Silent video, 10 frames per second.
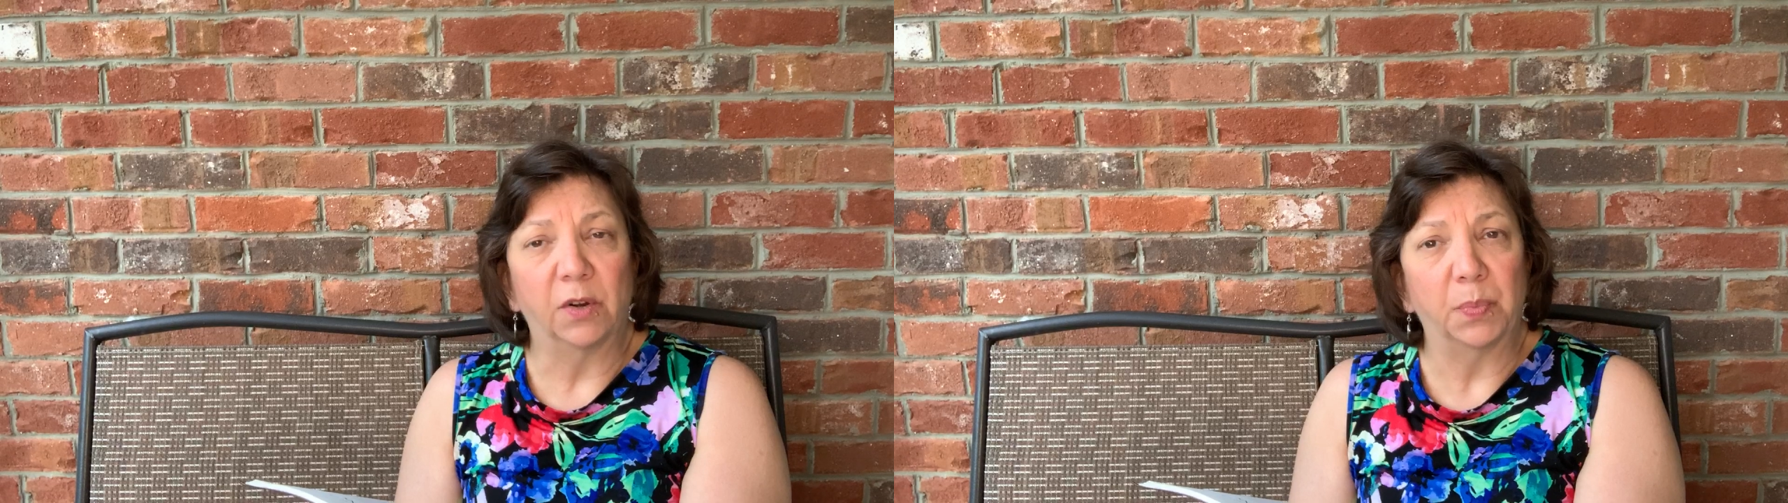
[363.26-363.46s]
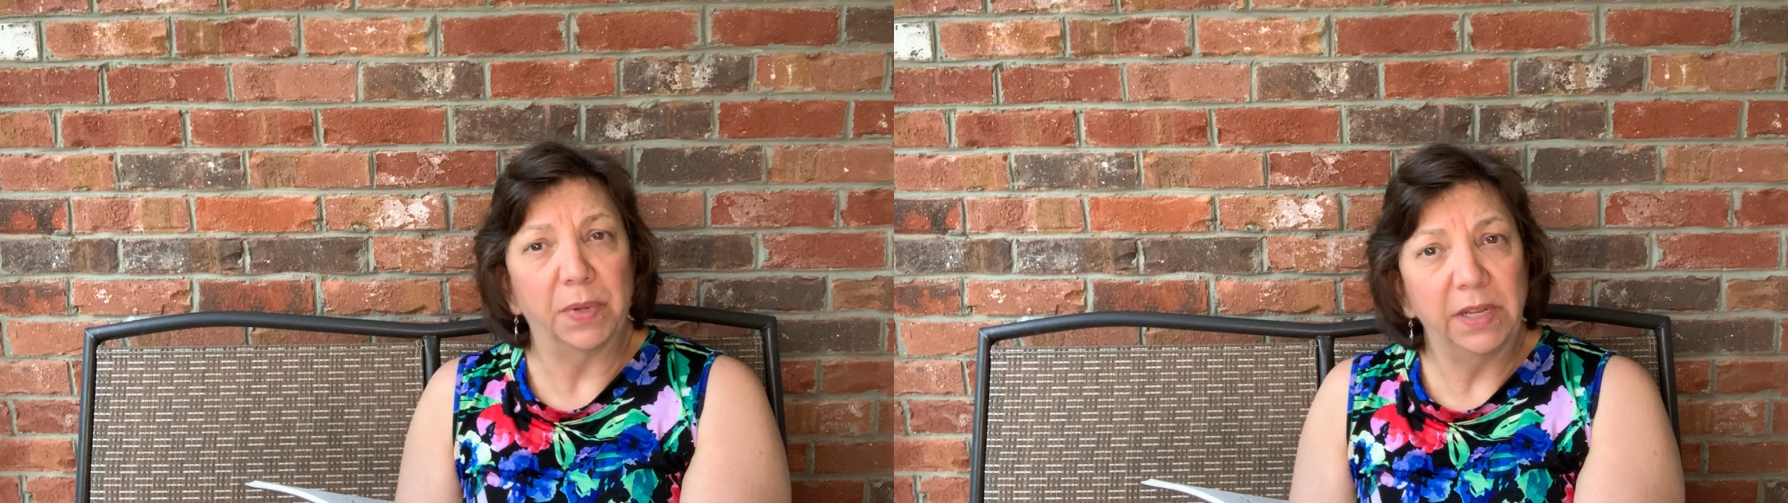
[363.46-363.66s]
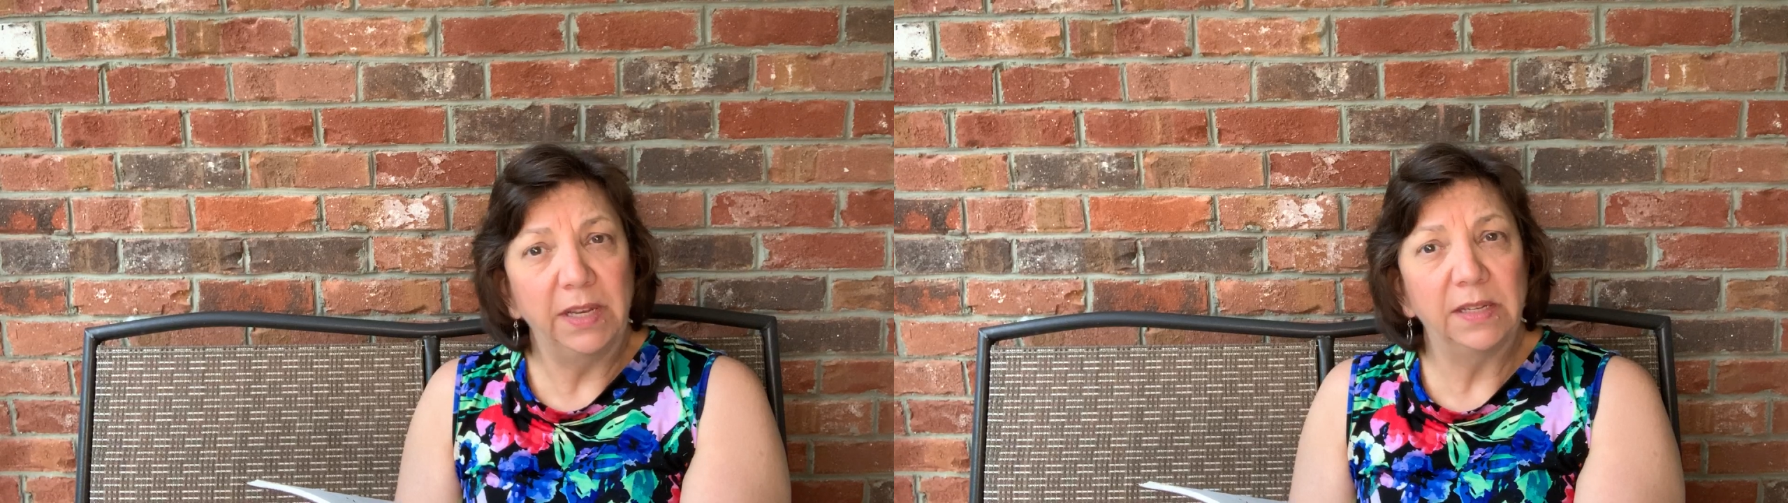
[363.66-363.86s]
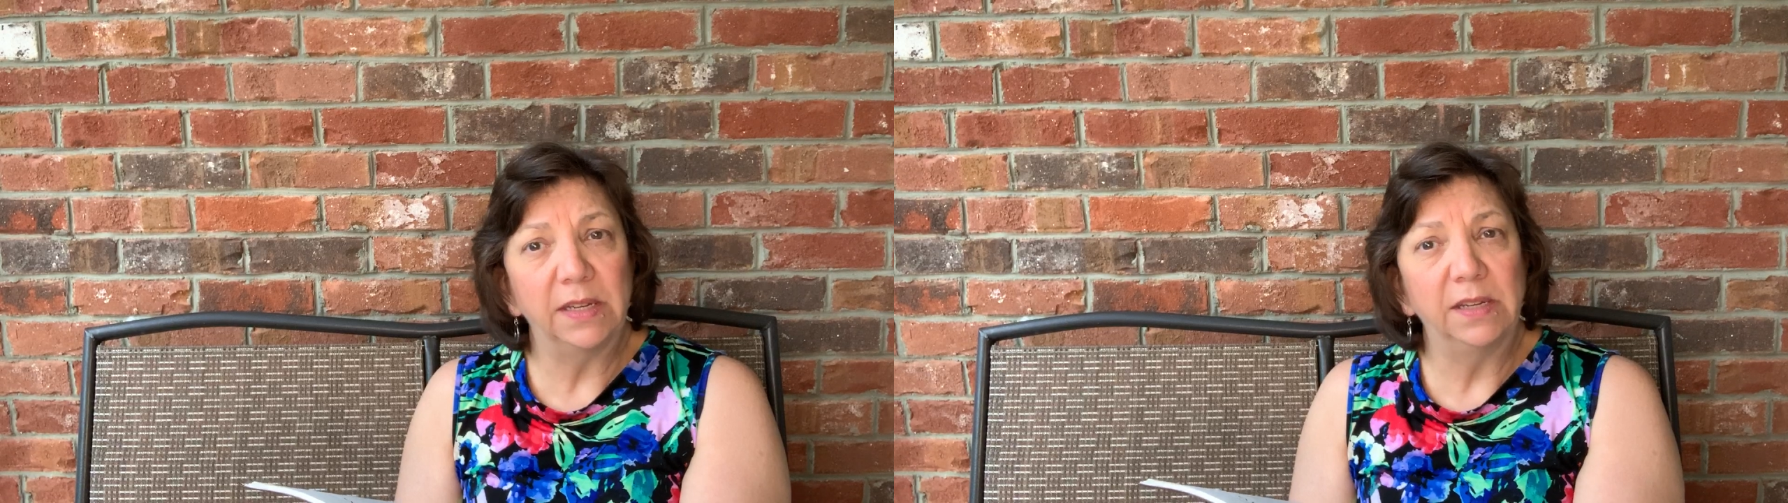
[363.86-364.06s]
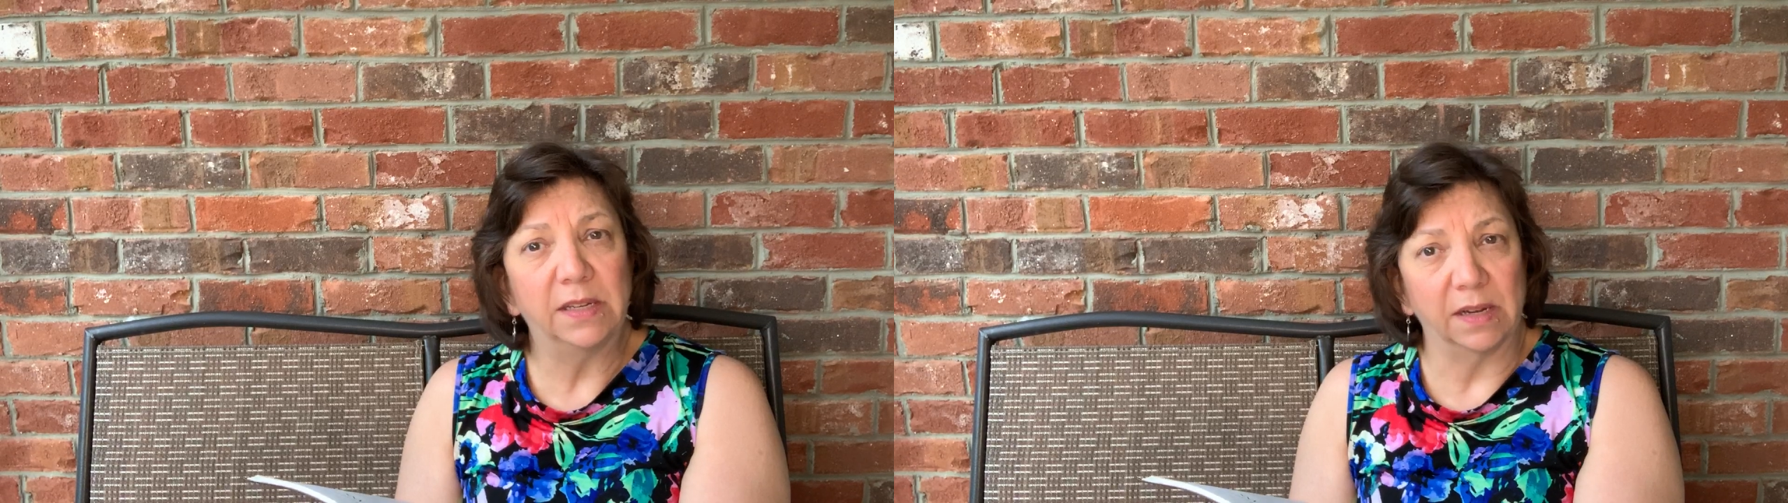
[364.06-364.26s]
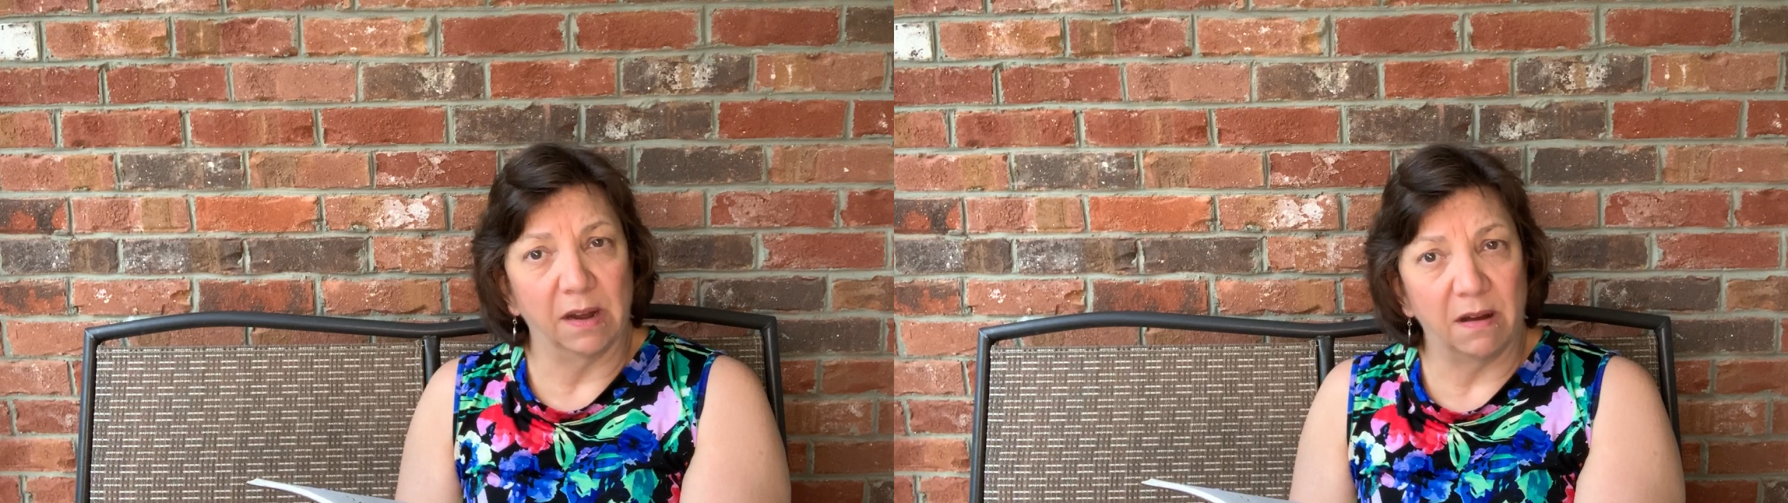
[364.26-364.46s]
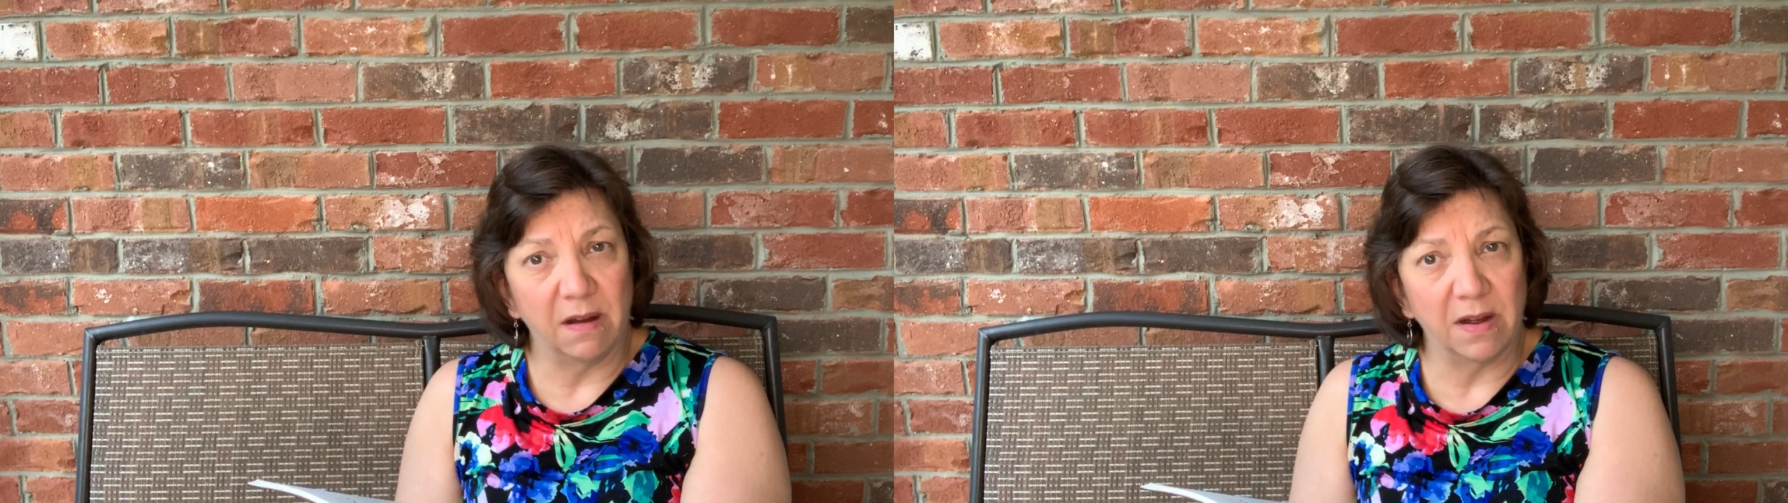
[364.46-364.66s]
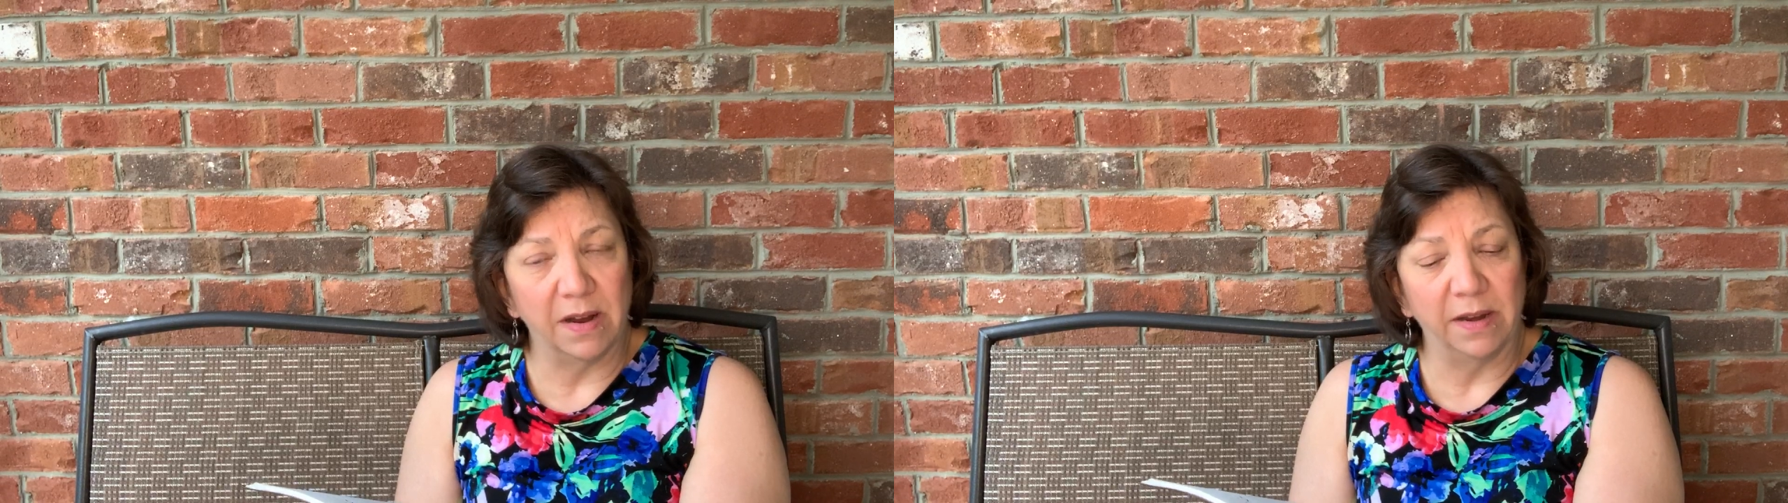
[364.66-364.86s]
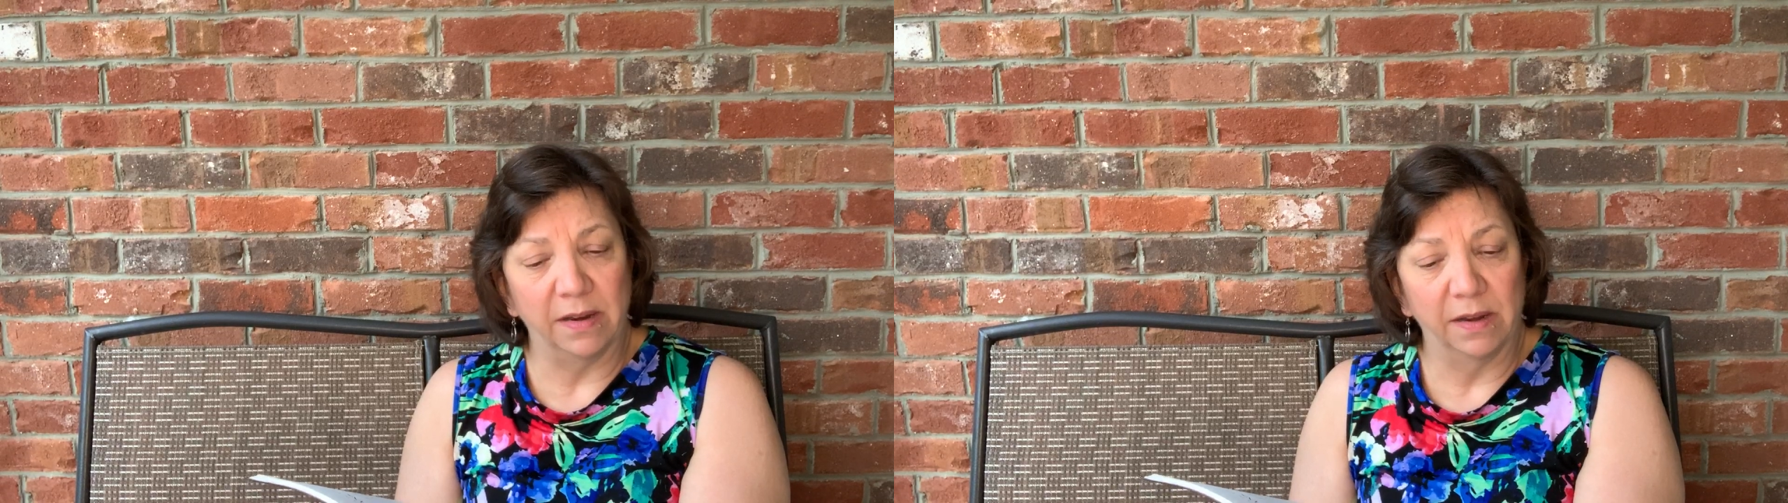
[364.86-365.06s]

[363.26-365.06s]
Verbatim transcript: that are pleasing to God,